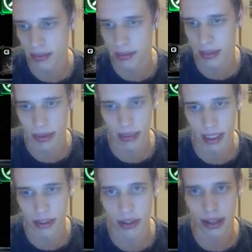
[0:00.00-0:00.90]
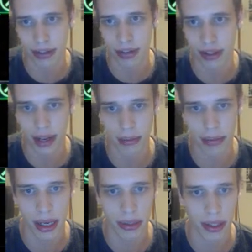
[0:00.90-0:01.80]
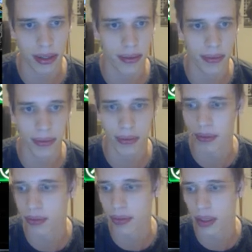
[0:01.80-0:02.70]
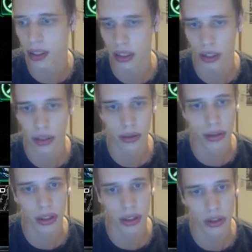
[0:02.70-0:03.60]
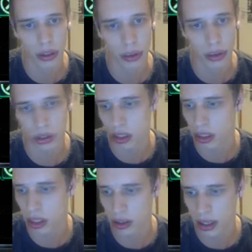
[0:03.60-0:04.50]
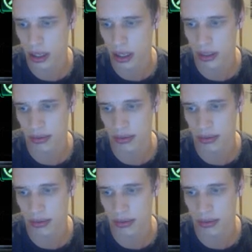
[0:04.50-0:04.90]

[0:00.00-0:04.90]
yeah, that's for a different time perhaps. So chrono boost on the Stalker,